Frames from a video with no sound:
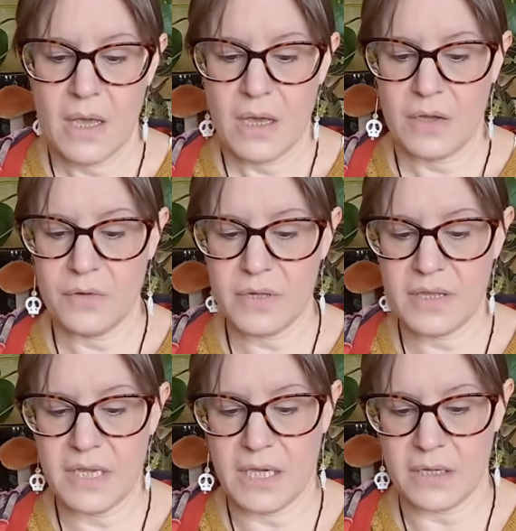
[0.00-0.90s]
Another
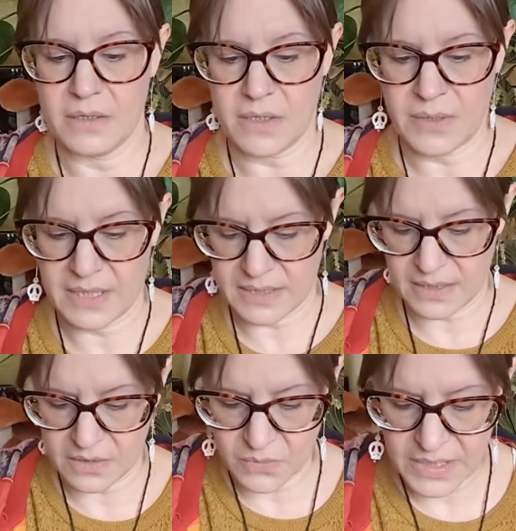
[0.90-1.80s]
thing you can do is,
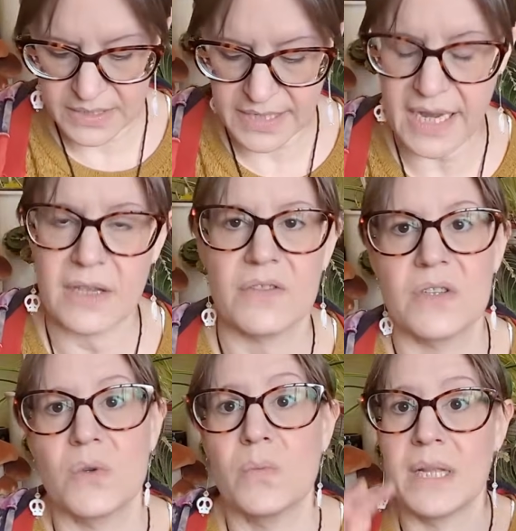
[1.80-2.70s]
as well as kind of
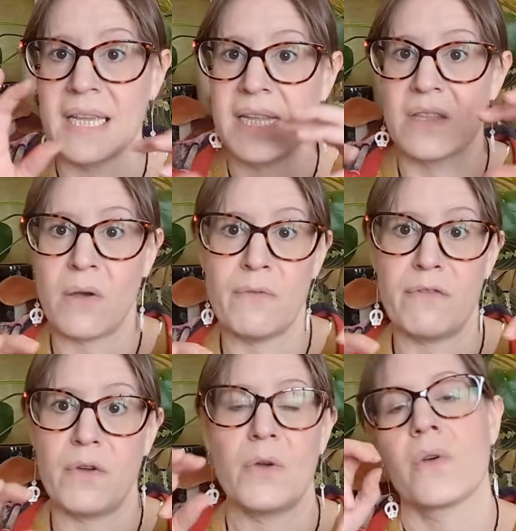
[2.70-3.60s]
zooming in on
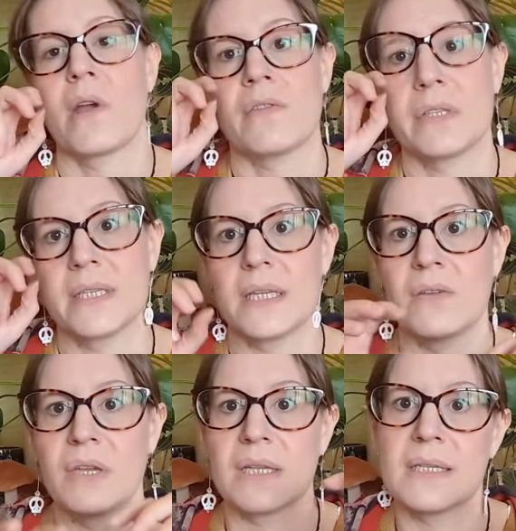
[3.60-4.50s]
photographs to see
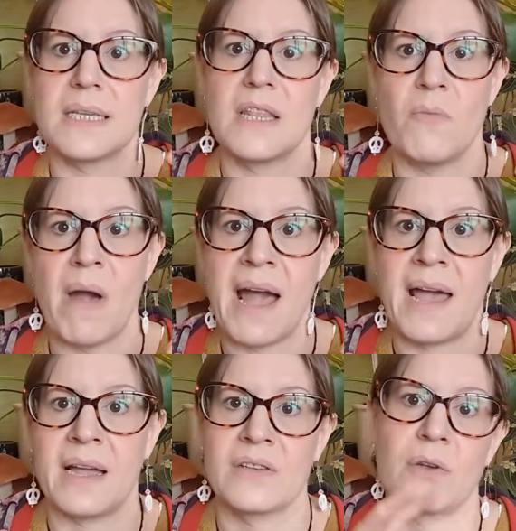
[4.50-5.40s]
if you can see the
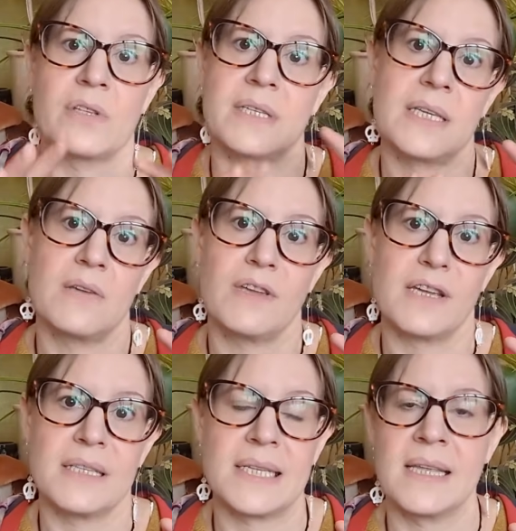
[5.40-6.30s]
marks or to see if you
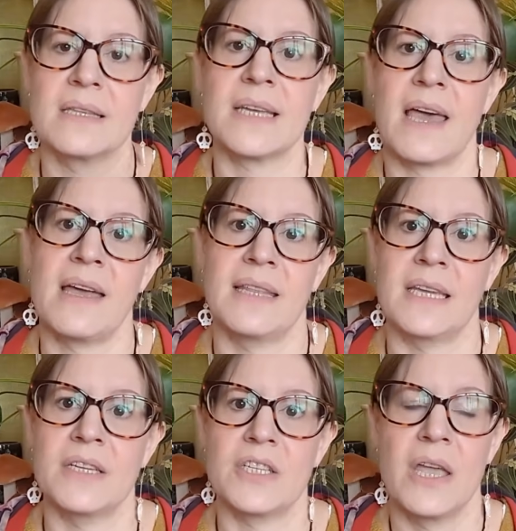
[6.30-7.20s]
can see the
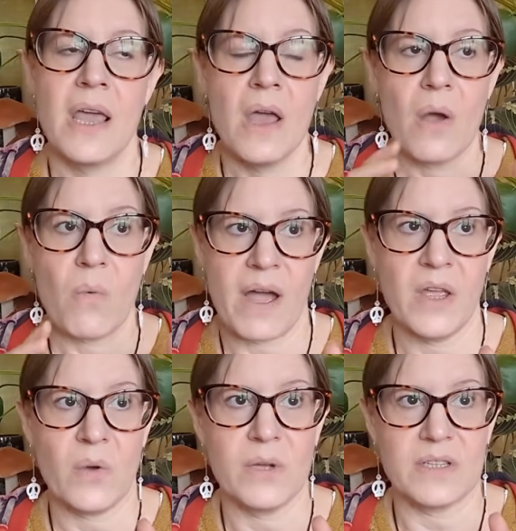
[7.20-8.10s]
tarnish, what I
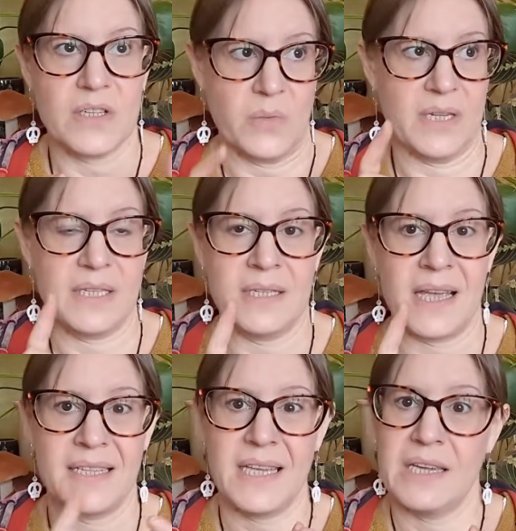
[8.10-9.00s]
always do is I
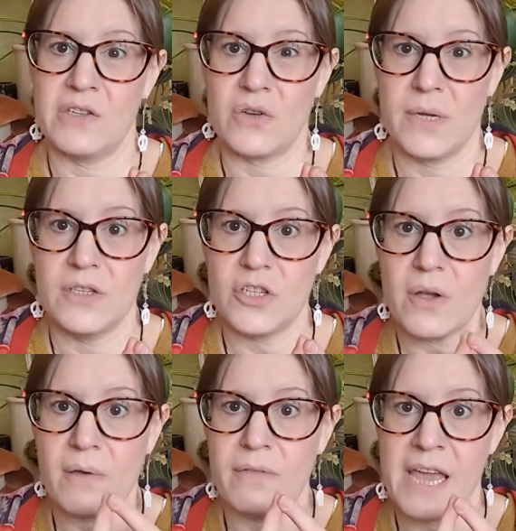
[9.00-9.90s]
take a
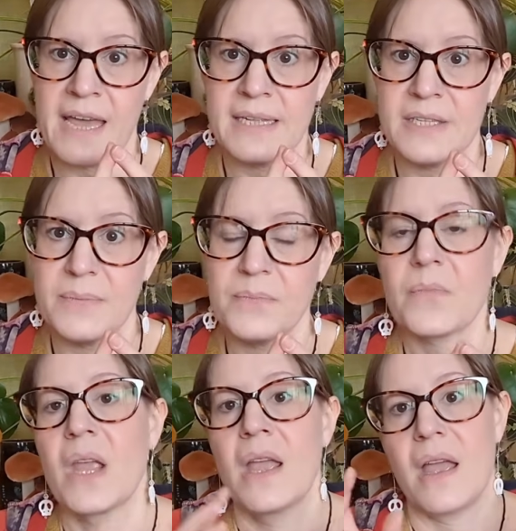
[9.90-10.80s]
screenshot of the item
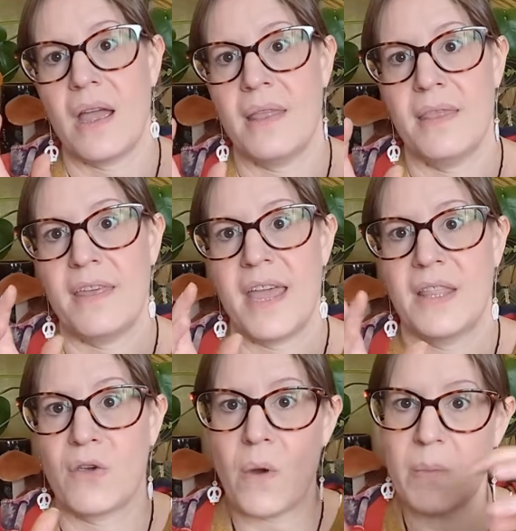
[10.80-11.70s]
and
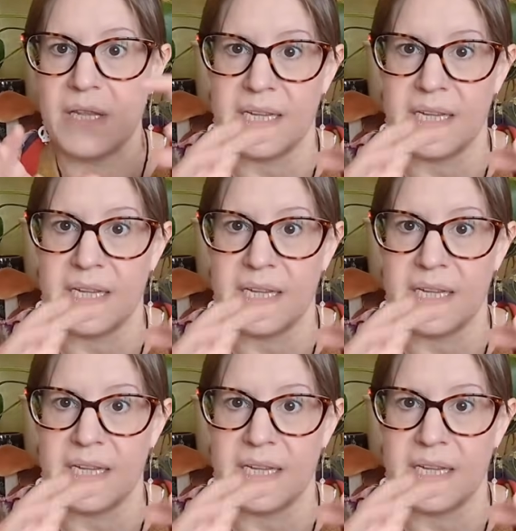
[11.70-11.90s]
then crop it